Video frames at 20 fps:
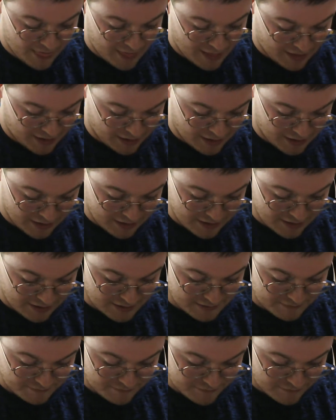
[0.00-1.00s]

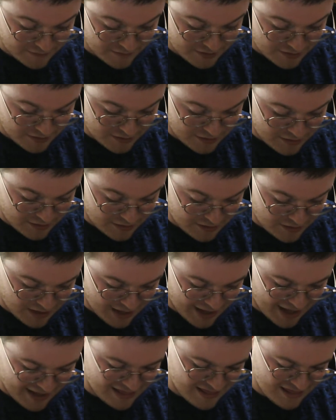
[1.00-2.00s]

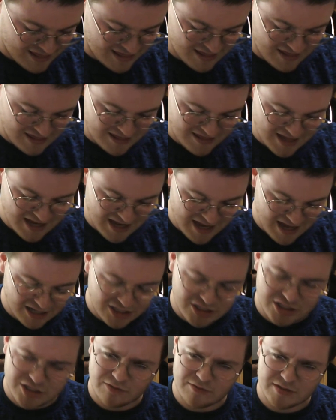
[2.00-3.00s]
I think I
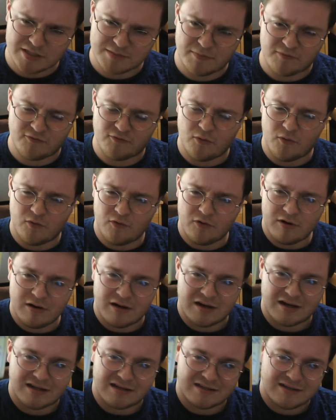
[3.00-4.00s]
showed this before.
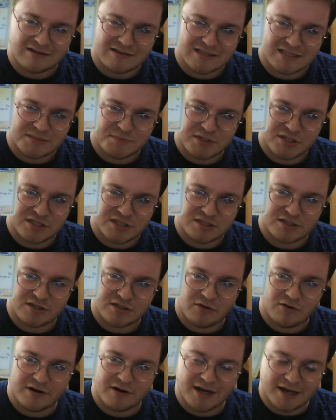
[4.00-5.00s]
Delta species
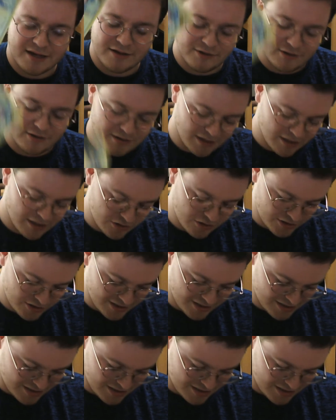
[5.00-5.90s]
Totodile Electric